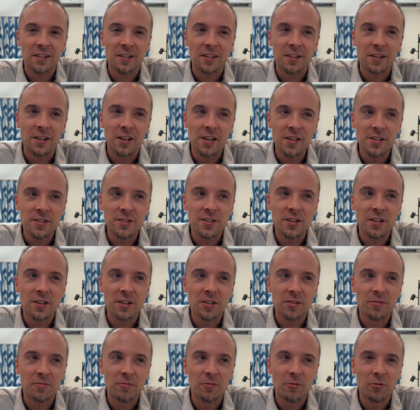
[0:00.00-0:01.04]
He's
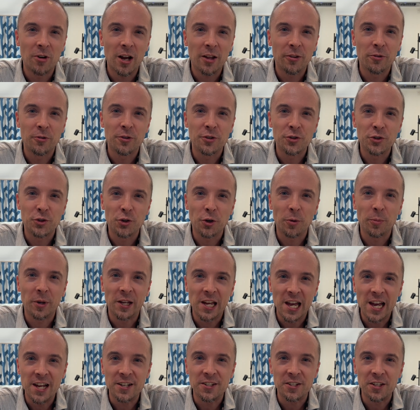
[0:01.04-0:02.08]
a rather
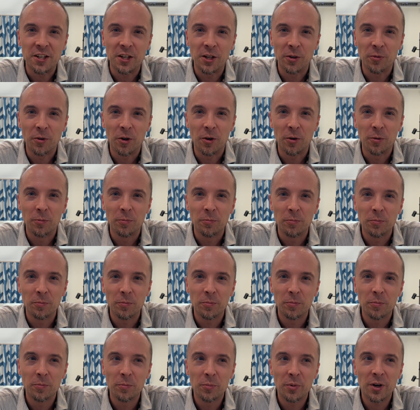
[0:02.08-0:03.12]
disturbing anti-hero,
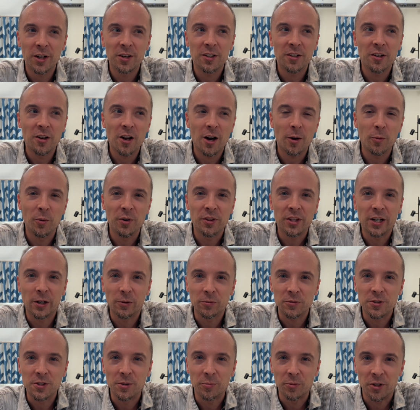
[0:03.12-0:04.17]
but not
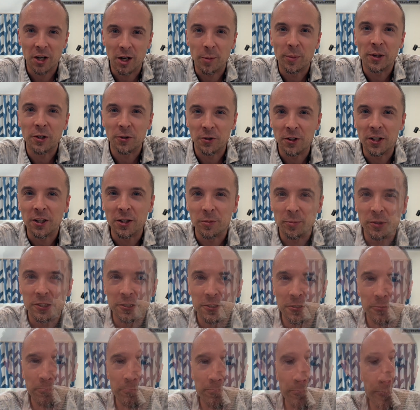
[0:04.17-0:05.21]
without some comical
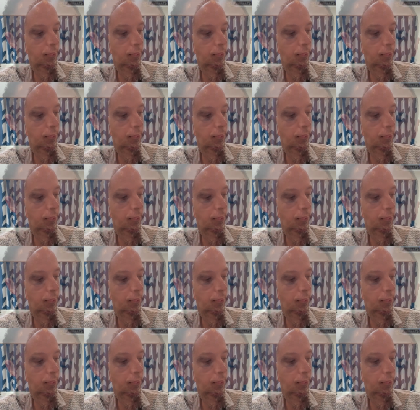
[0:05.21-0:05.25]
elements.